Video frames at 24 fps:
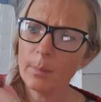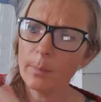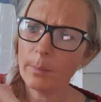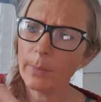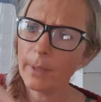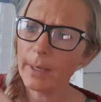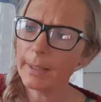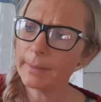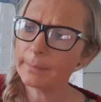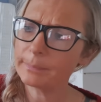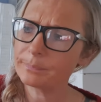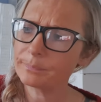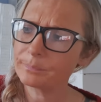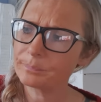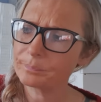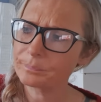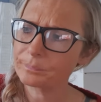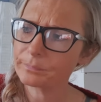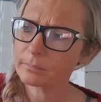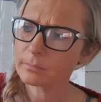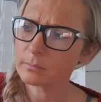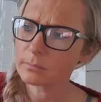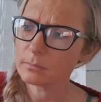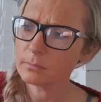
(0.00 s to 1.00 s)
But
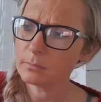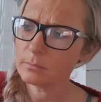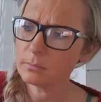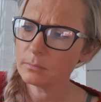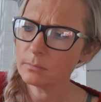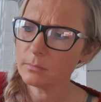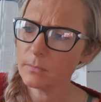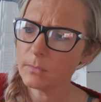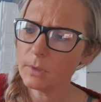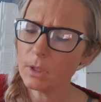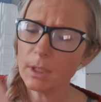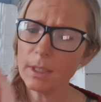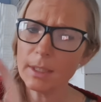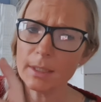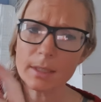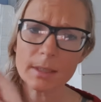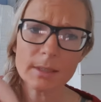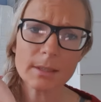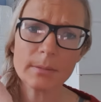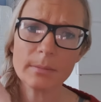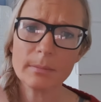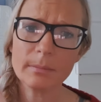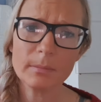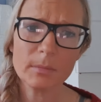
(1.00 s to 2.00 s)
it
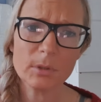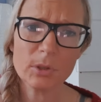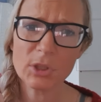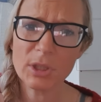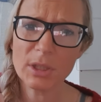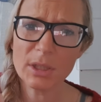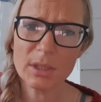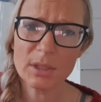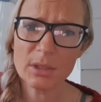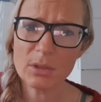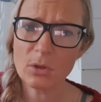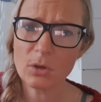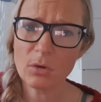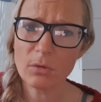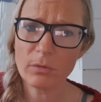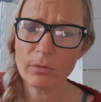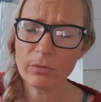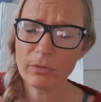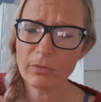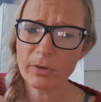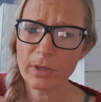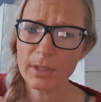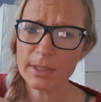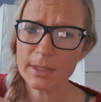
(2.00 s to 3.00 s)
doesn't, she's not
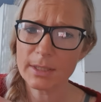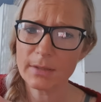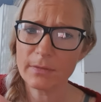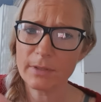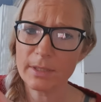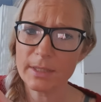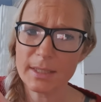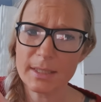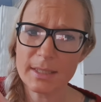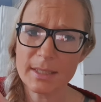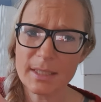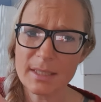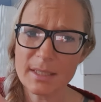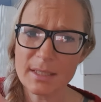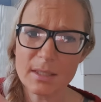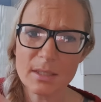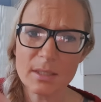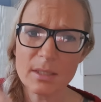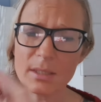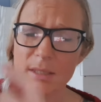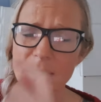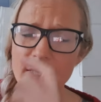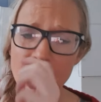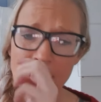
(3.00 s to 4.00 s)
fussed if it's the
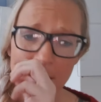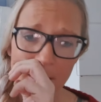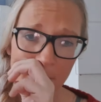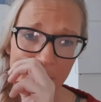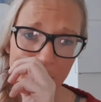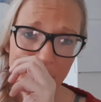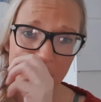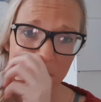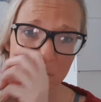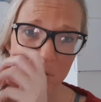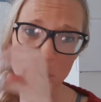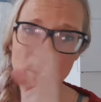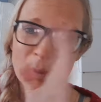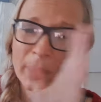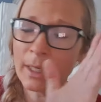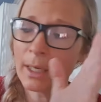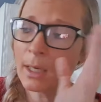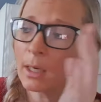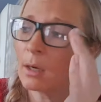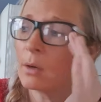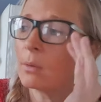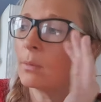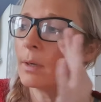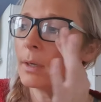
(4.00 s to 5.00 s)
sisters, LOLs, big
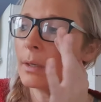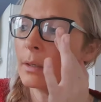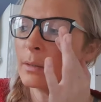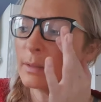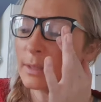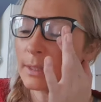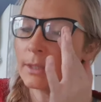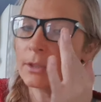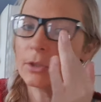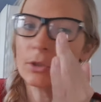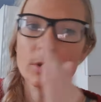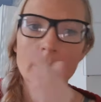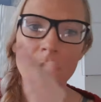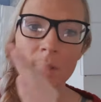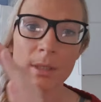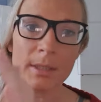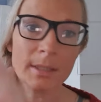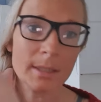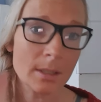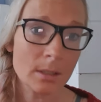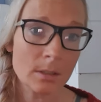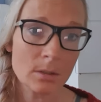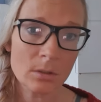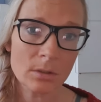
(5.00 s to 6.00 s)
LOLs. It's,
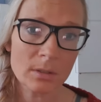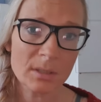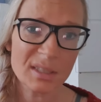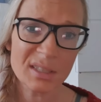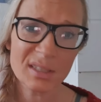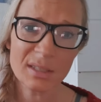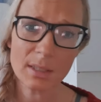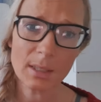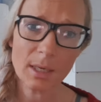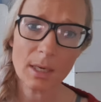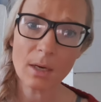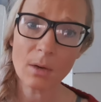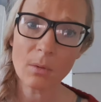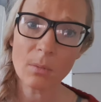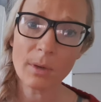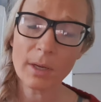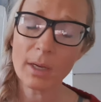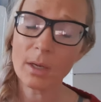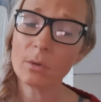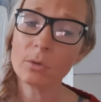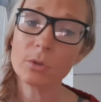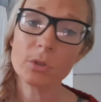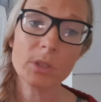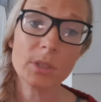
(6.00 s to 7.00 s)
as long as it's an
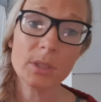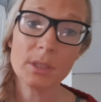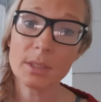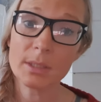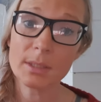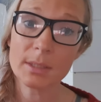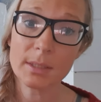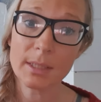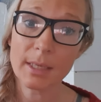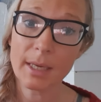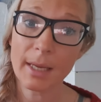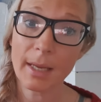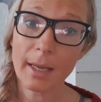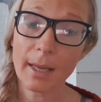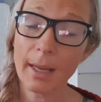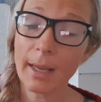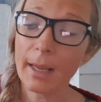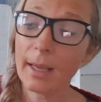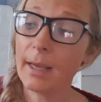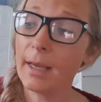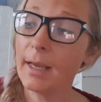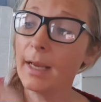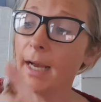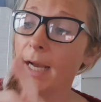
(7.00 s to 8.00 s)
LOL, she doesn't care.